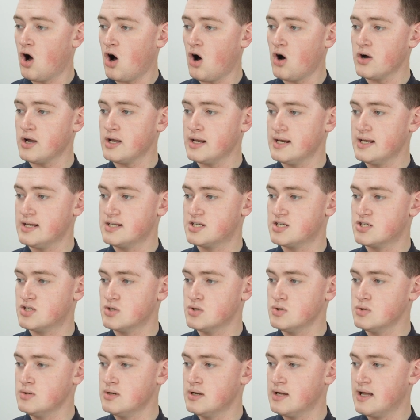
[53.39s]
all you need to
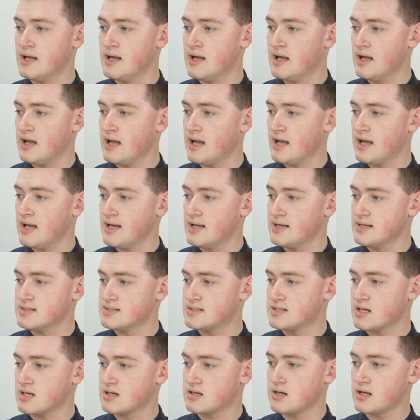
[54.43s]
do
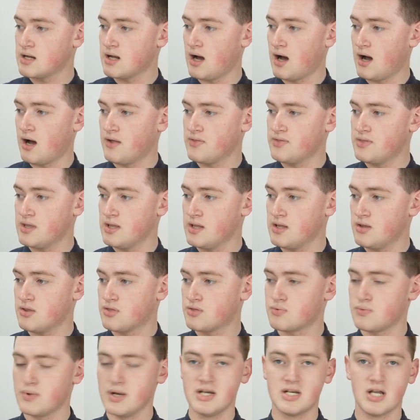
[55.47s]
is click on the
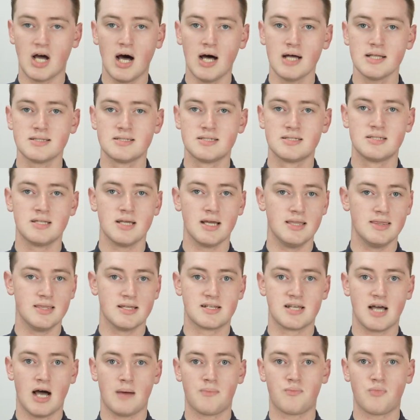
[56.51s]
three dots in the
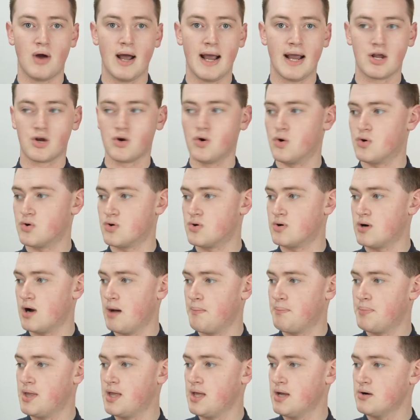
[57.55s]
top right corner
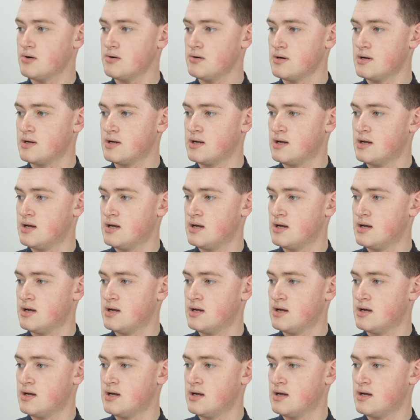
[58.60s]
up here.